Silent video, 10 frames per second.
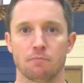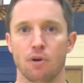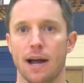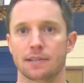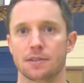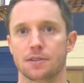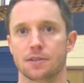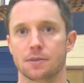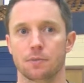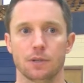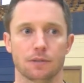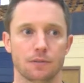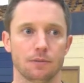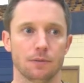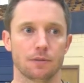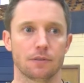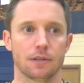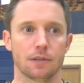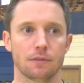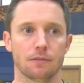practices with with.
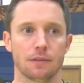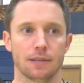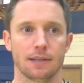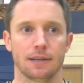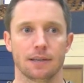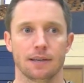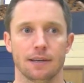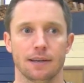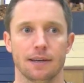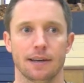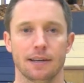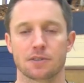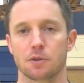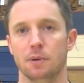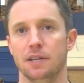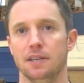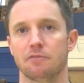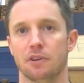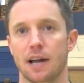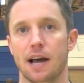I guess so many
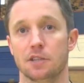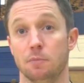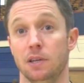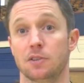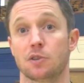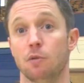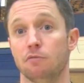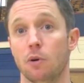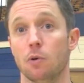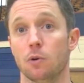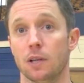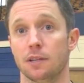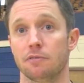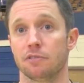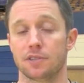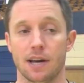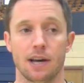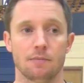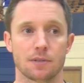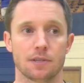different guys being so vocal at different
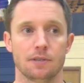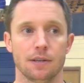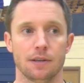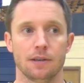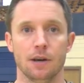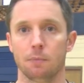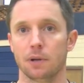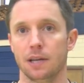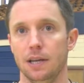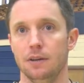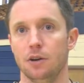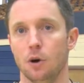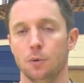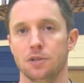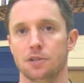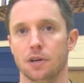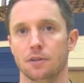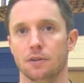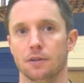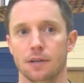times and helping lead and coach each
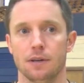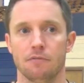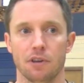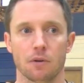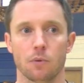other feel